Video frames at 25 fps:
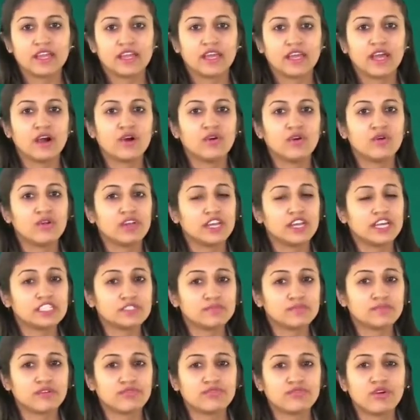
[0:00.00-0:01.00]
Now,
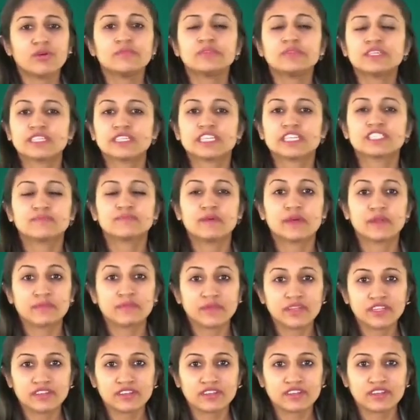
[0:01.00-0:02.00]
let's perform this
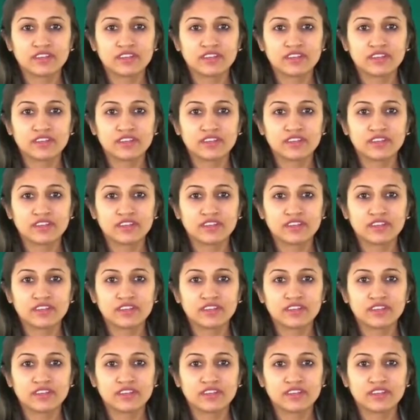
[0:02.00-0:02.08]
experiment